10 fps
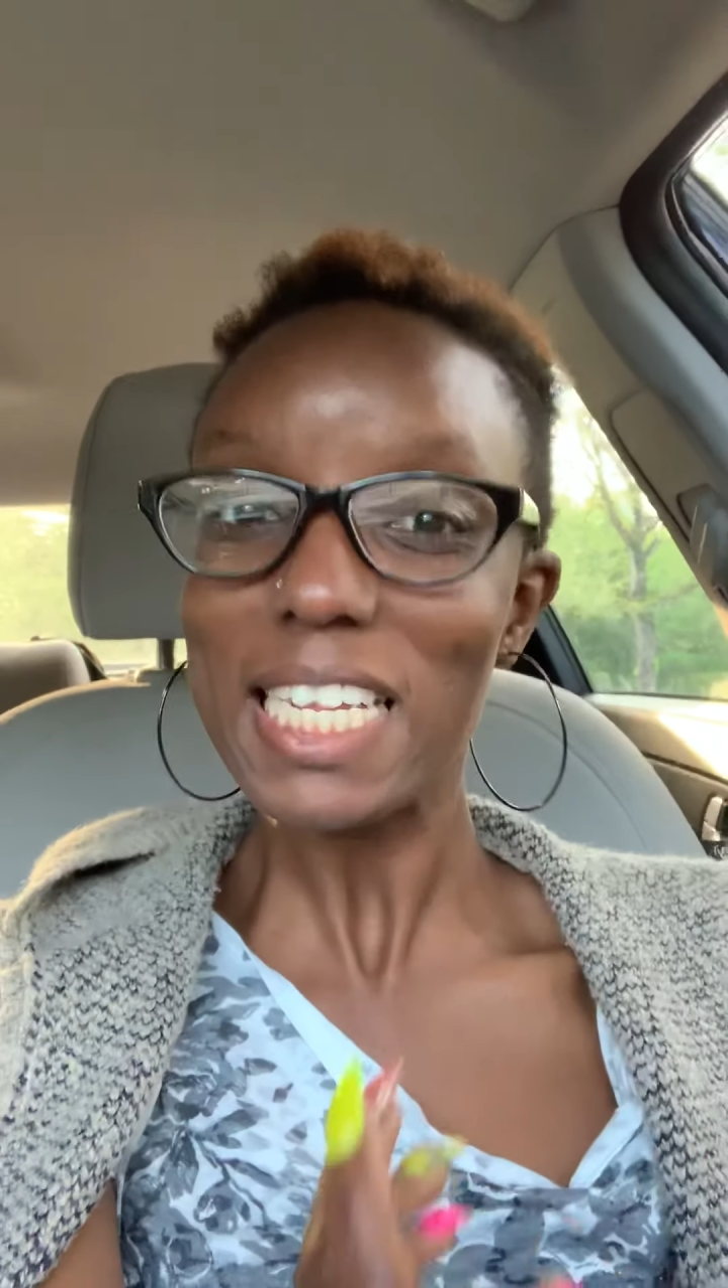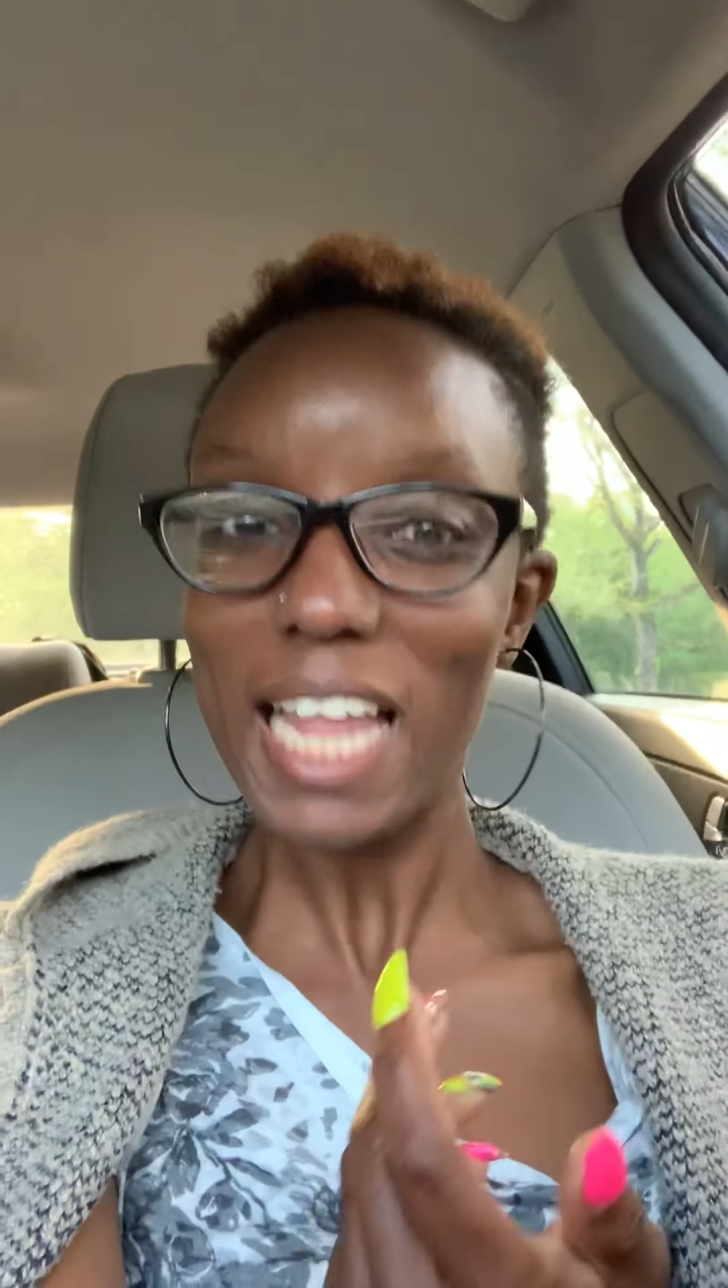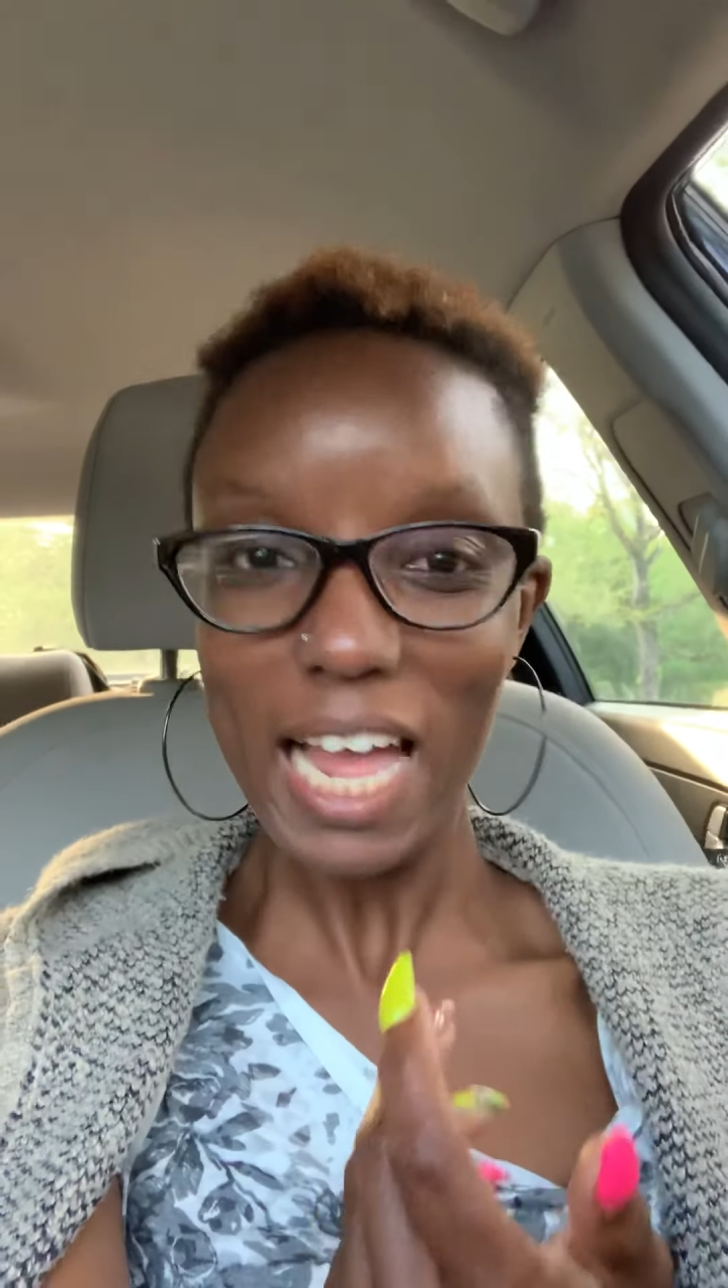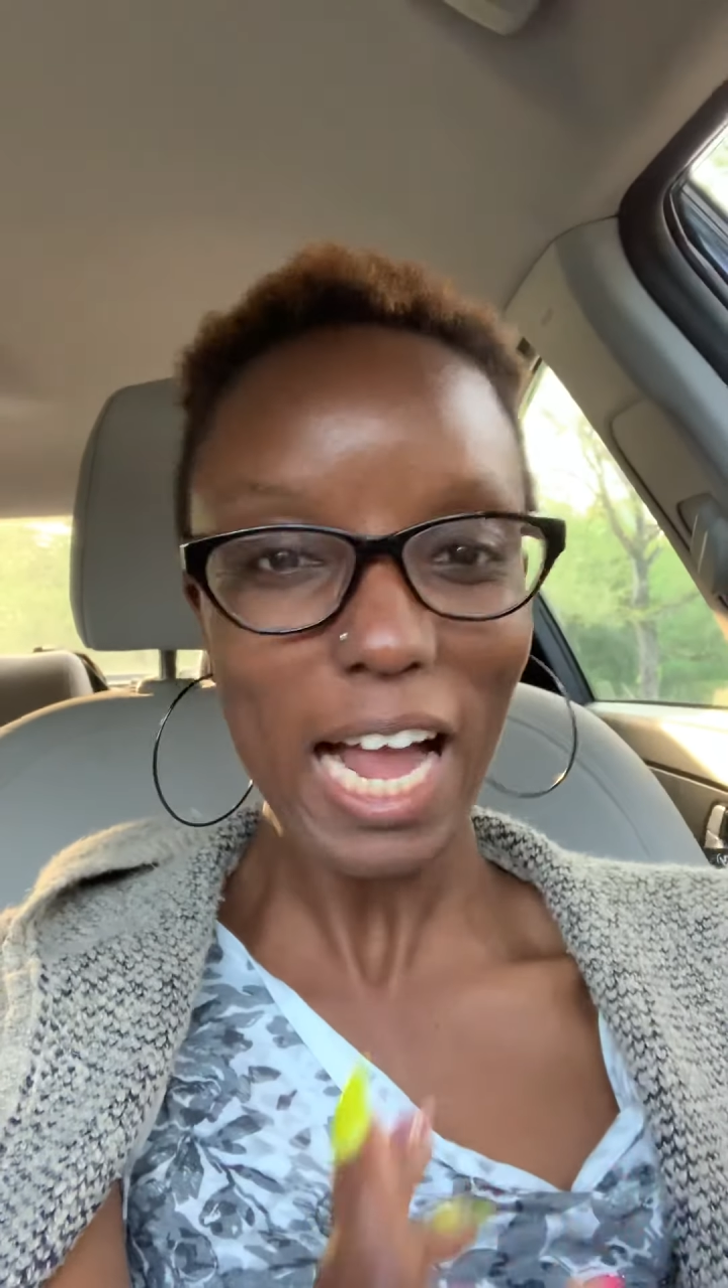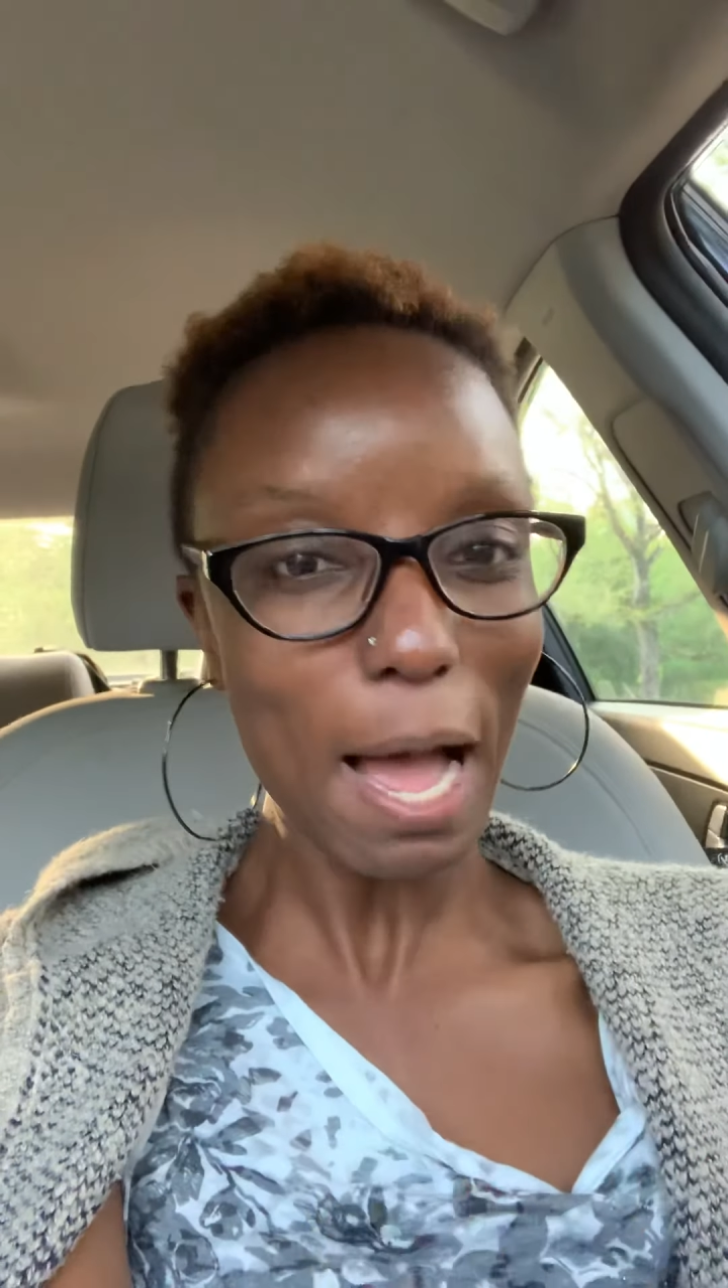
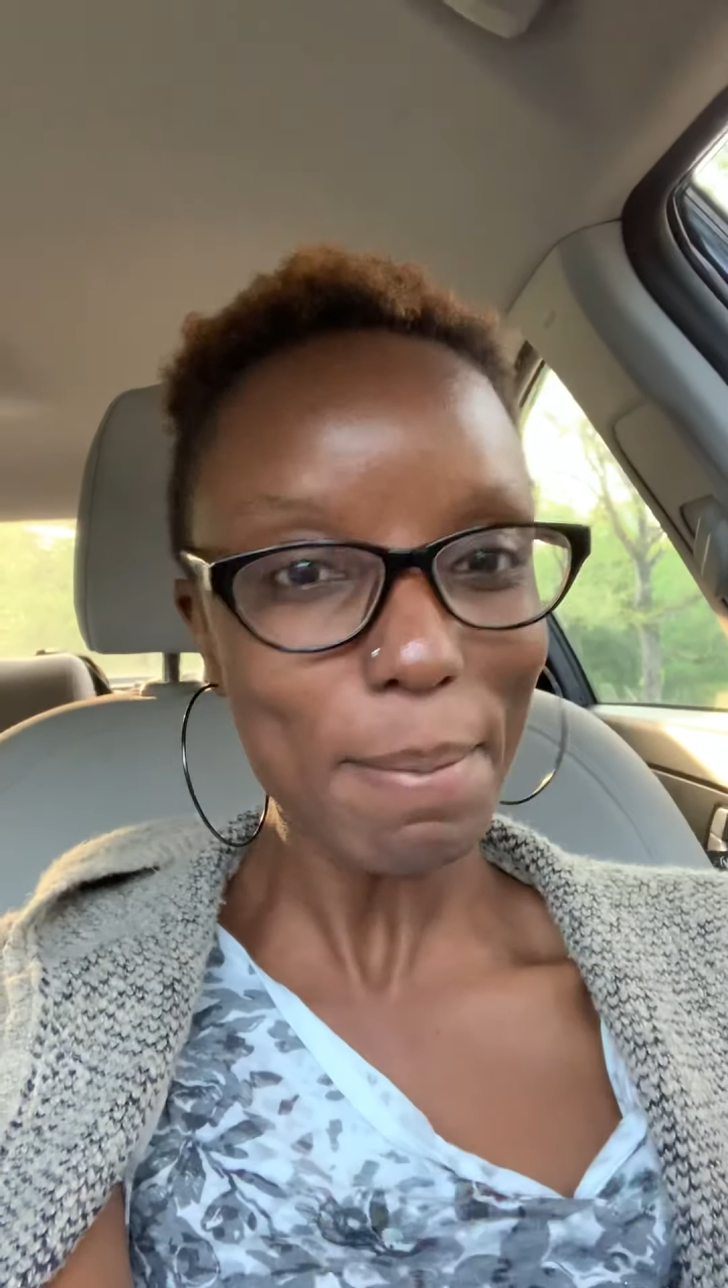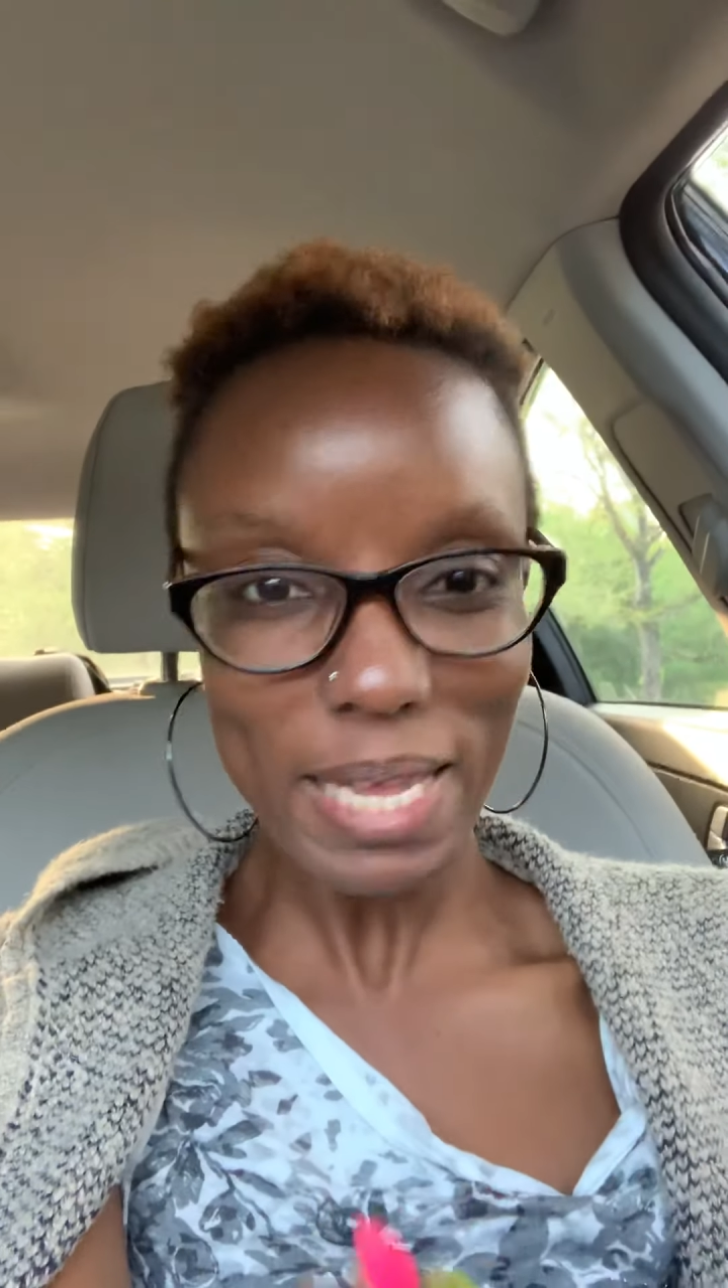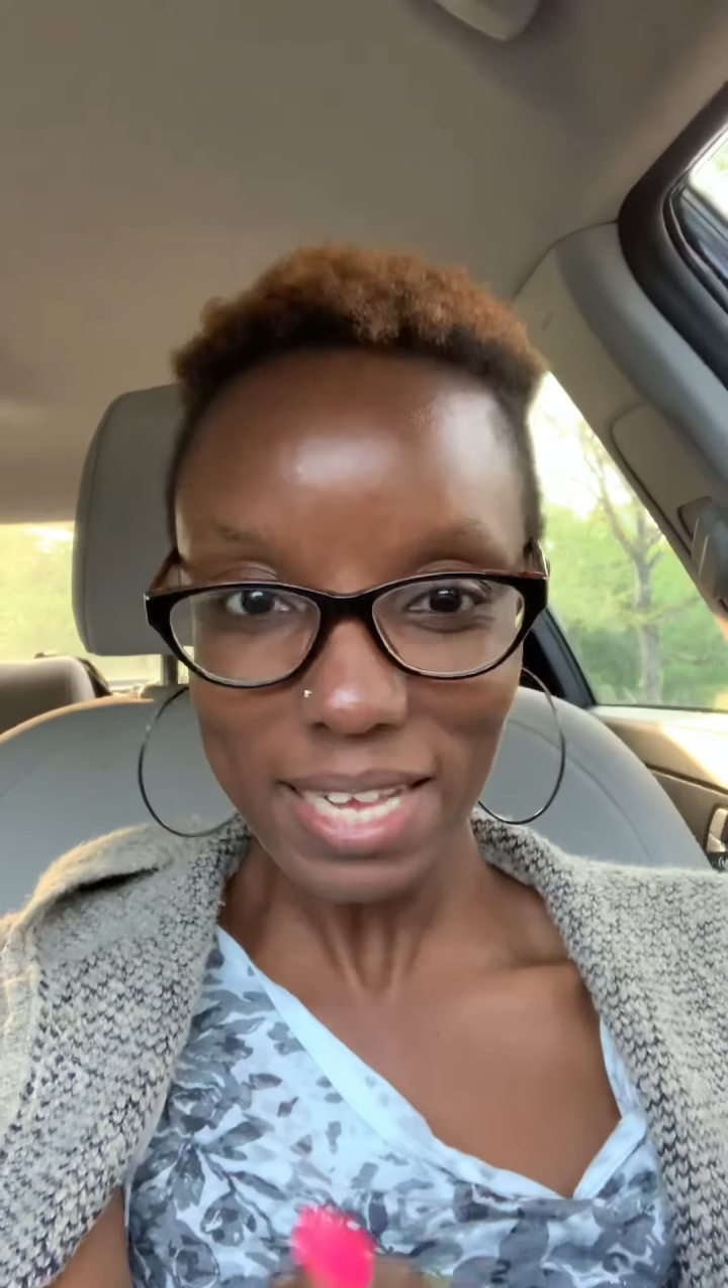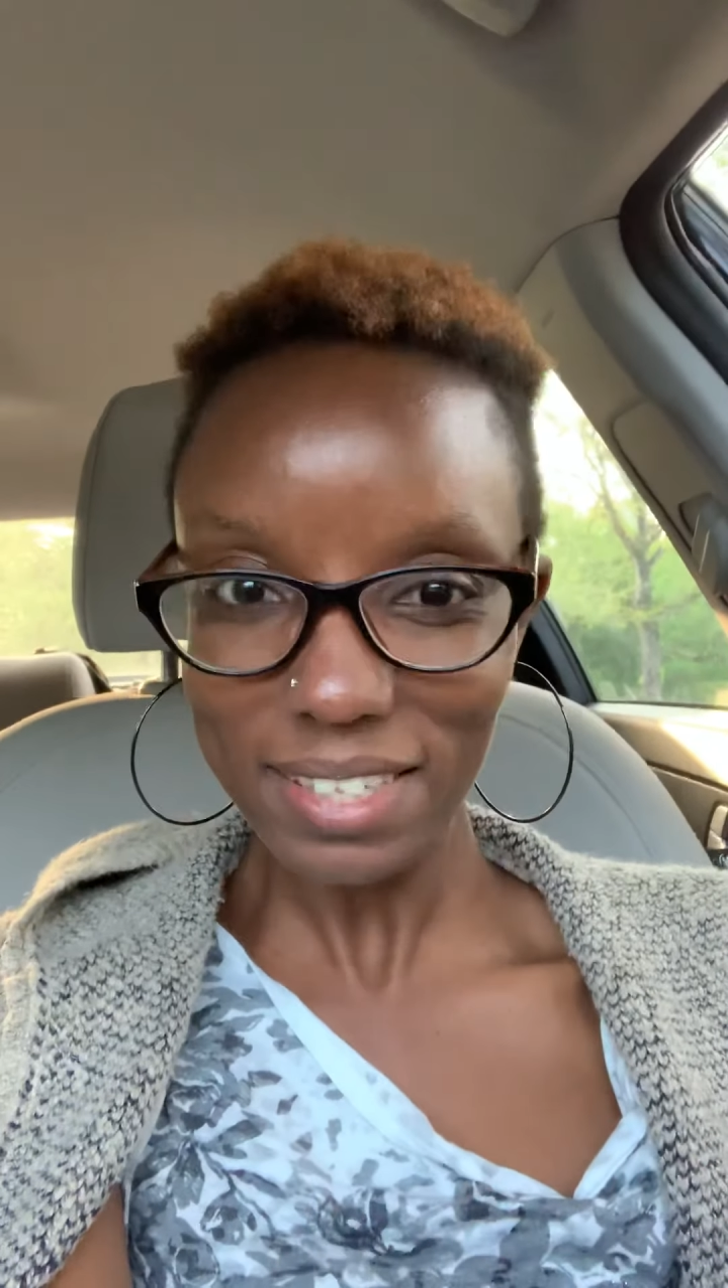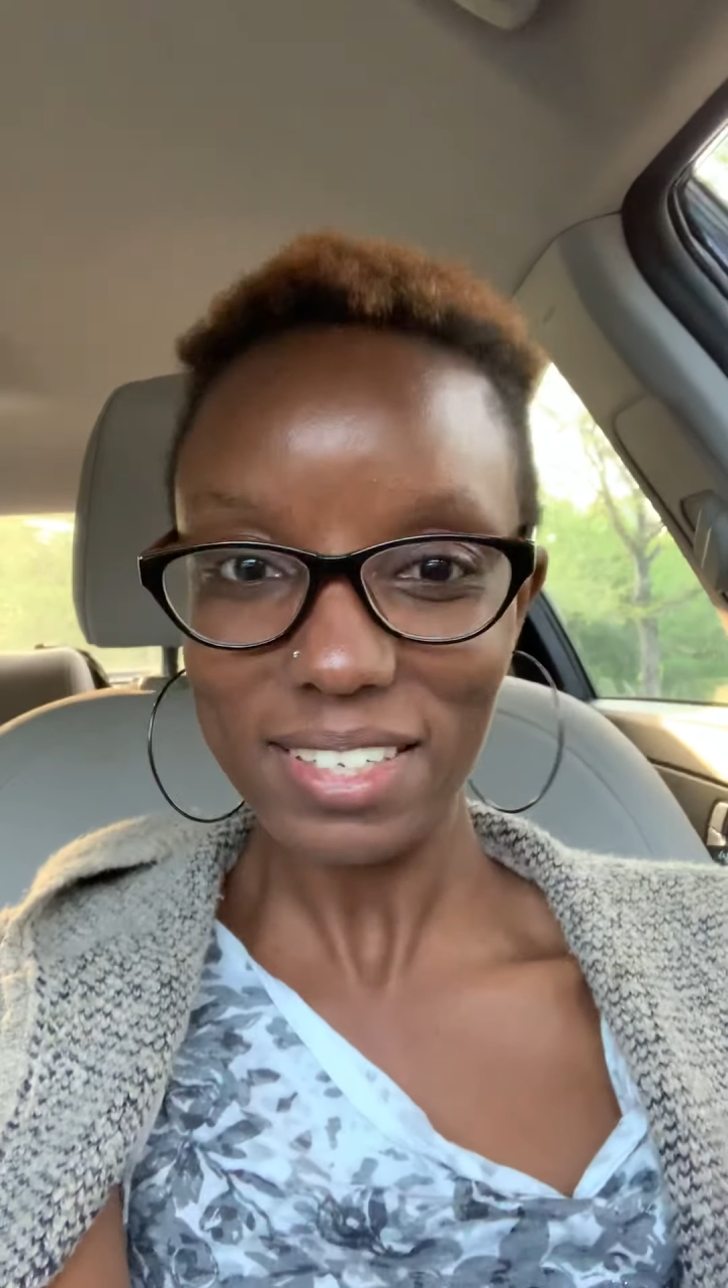like I'm
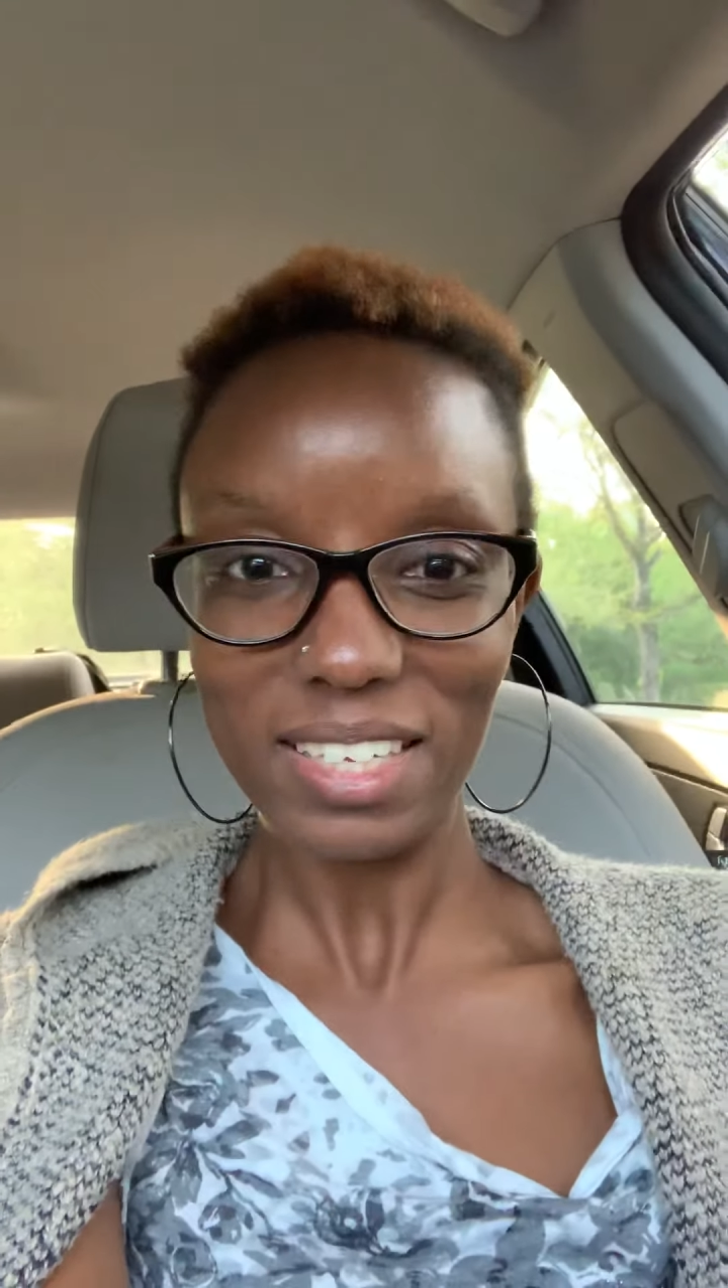in,